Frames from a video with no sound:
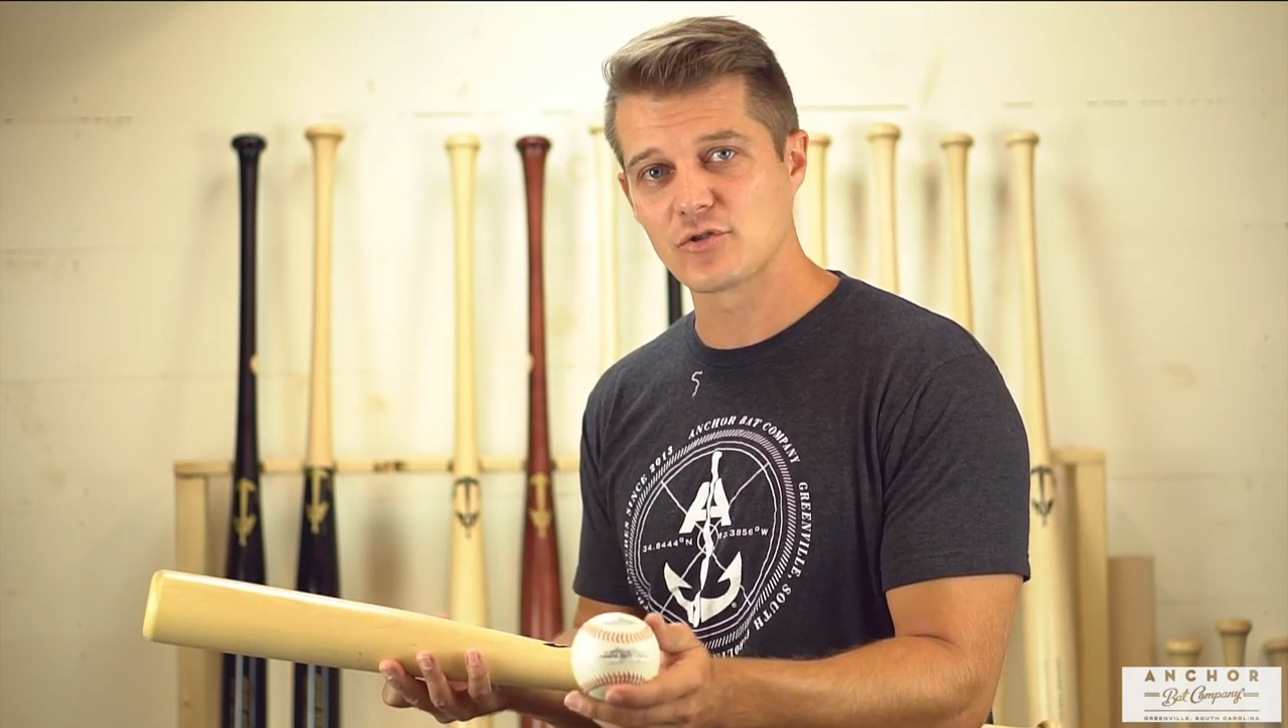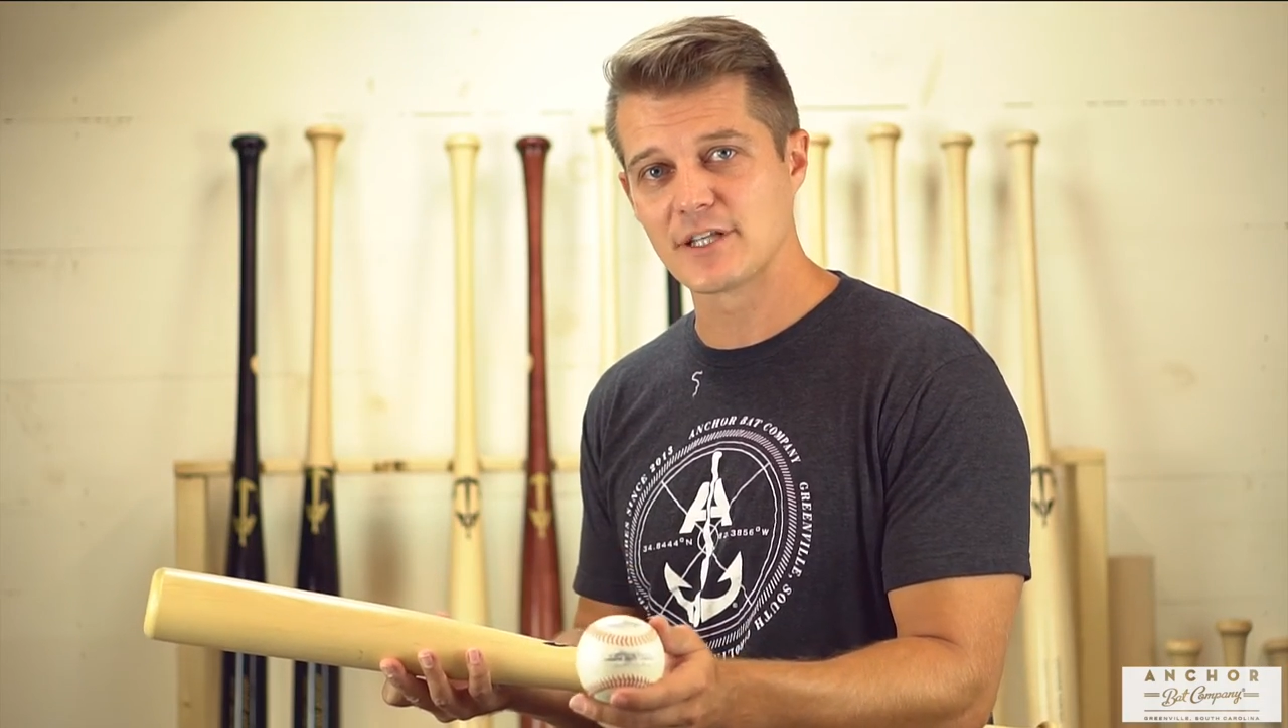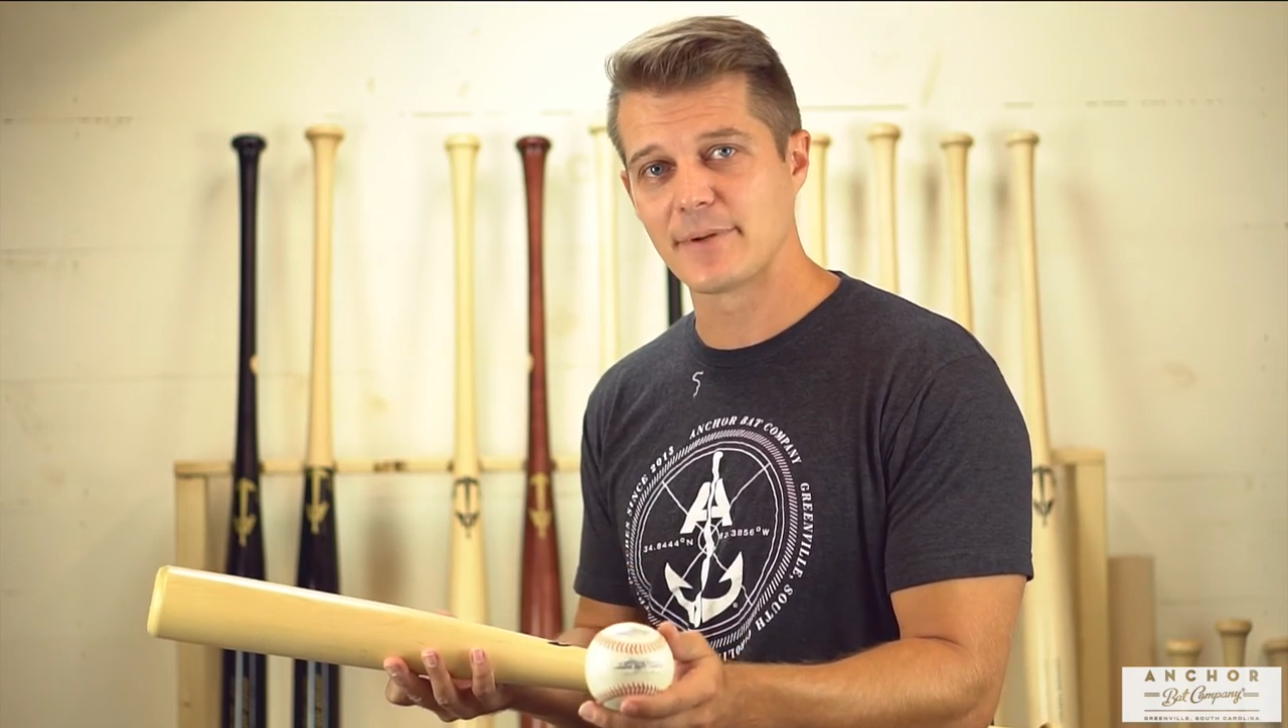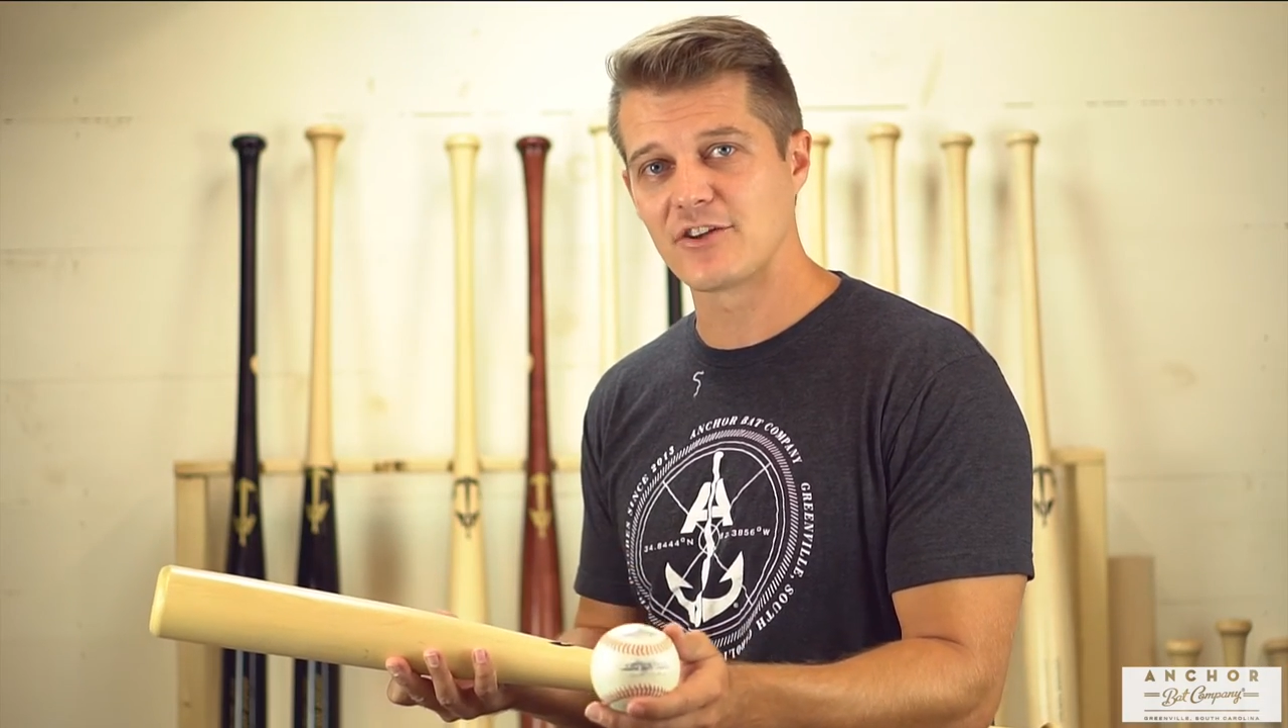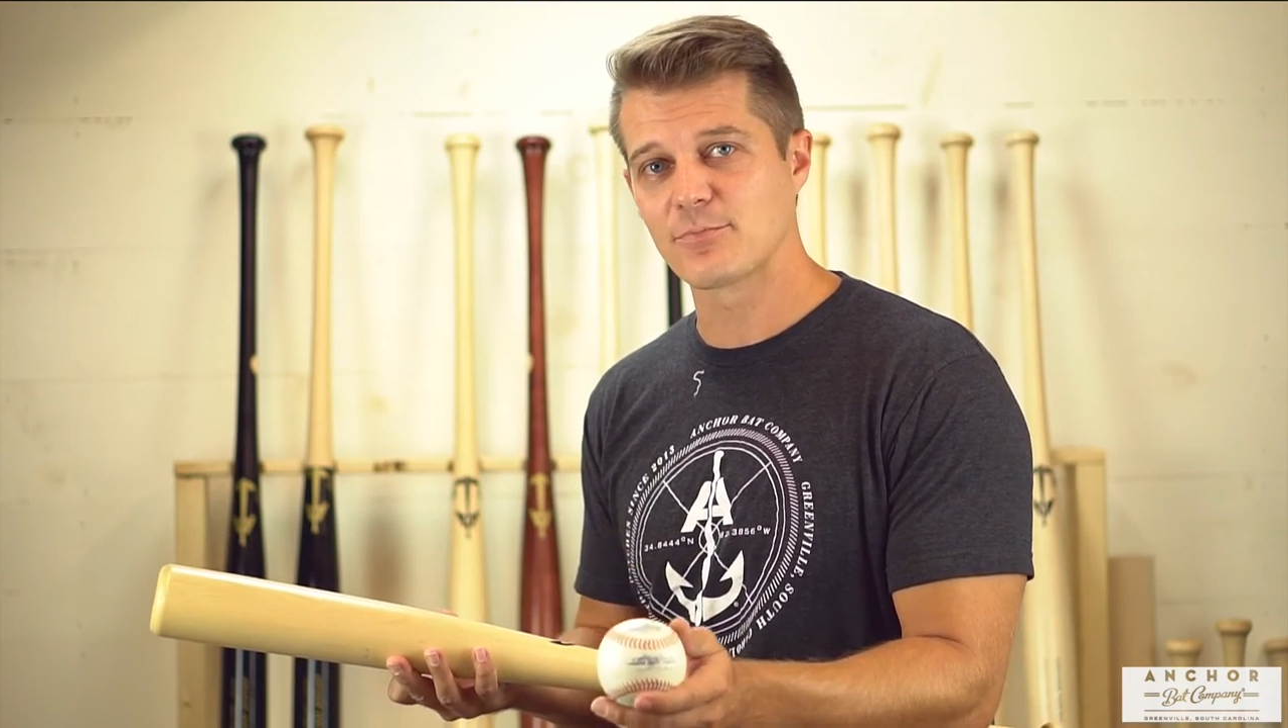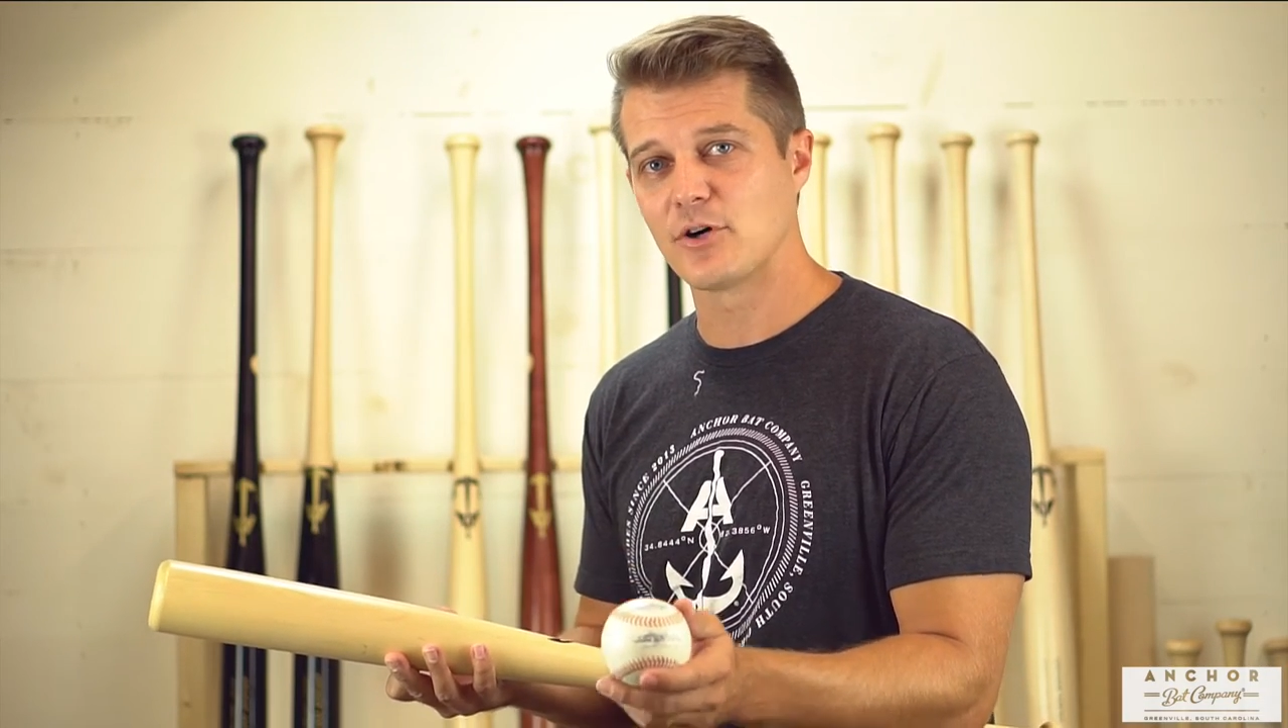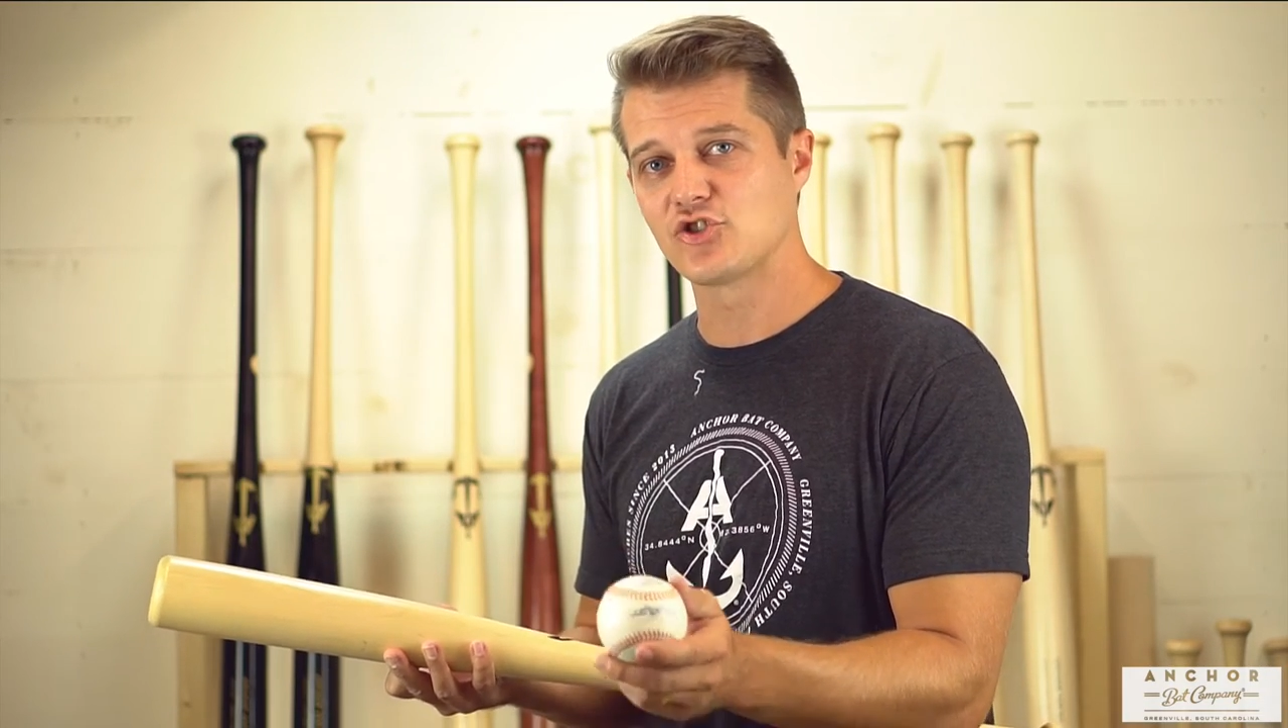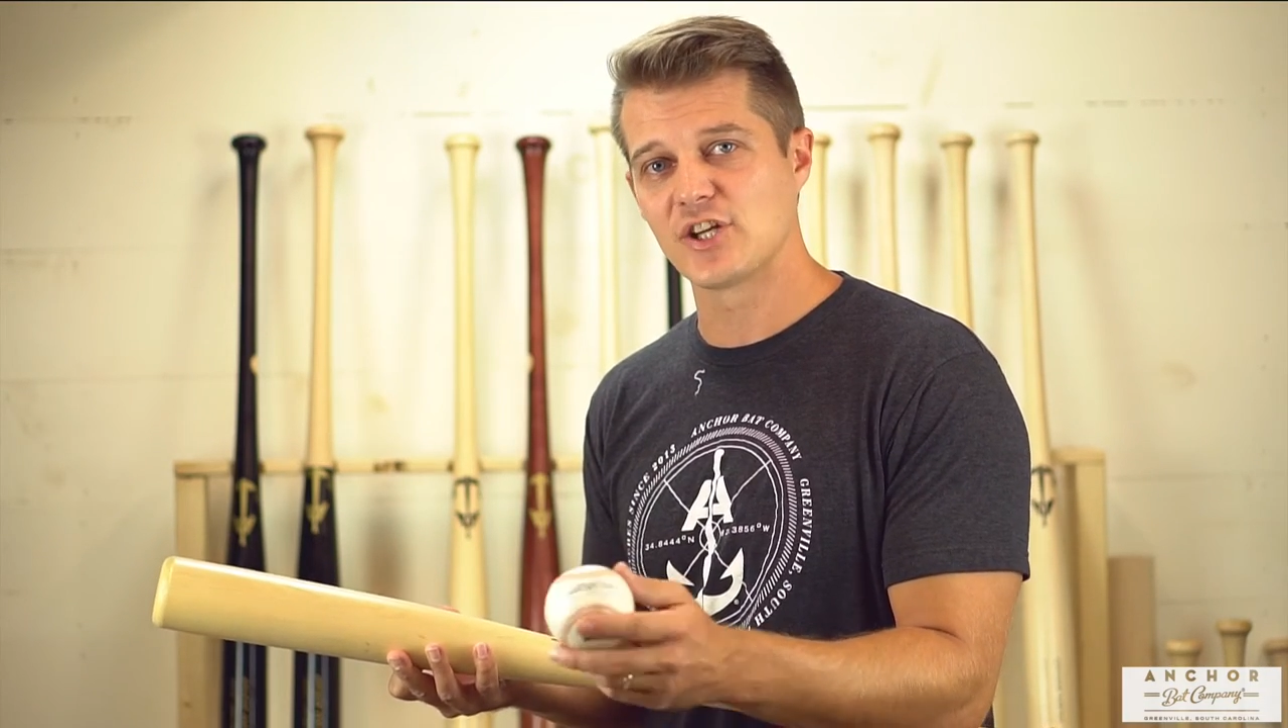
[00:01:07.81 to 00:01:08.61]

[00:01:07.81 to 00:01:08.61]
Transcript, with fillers: League Baseball